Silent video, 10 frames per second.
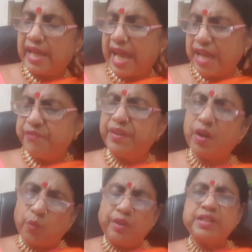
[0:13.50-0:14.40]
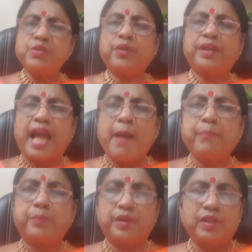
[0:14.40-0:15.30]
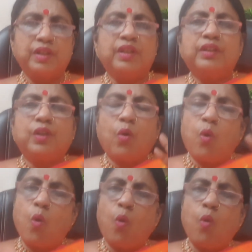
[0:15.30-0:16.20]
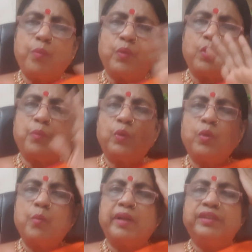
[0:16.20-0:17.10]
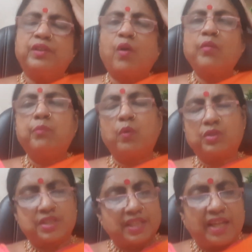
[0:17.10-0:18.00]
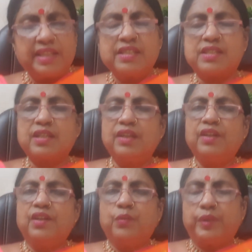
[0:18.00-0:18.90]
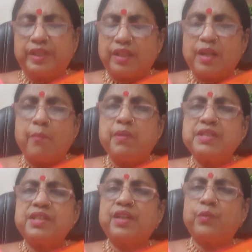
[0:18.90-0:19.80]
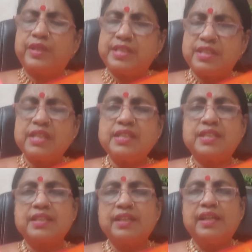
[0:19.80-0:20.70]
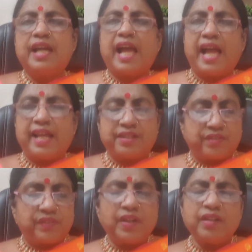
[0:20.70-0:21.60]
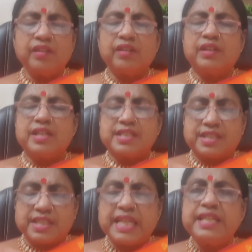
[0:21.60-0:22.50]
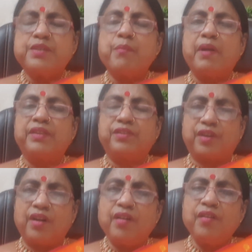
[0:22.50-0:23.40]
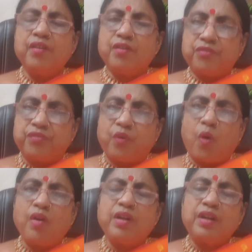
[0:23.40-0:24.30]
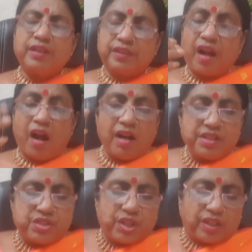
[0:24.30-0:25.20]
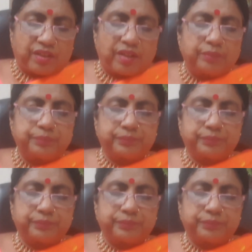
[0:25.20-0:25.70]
And we are going to cap the Ho'oponopono mantra on both sides with the number sequences and the seed mantra for the heart chakra.